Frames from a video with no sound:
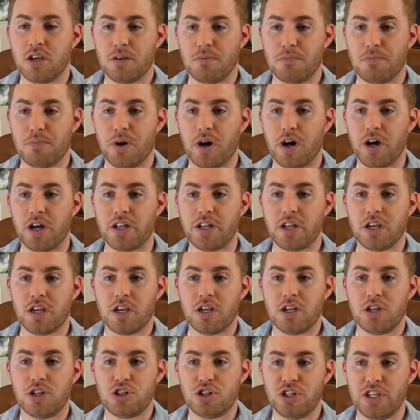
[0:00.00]
but
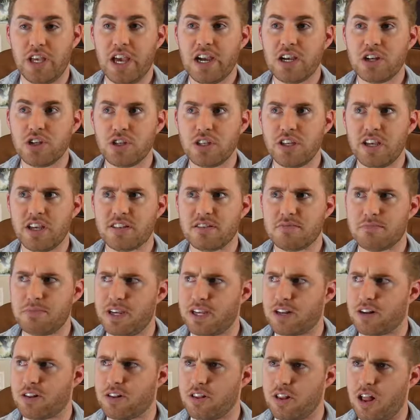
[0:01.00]
she actually has
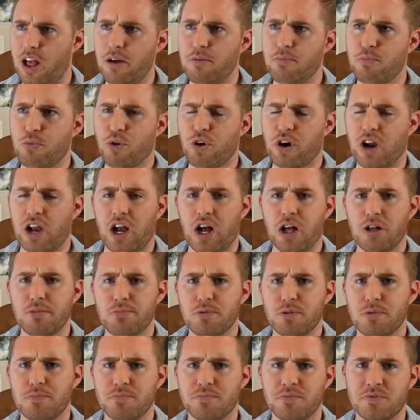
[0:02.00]
made a lot more
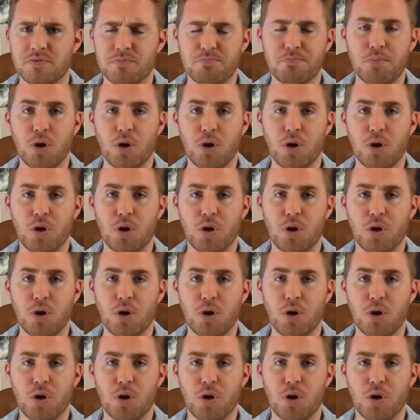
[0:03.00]
albums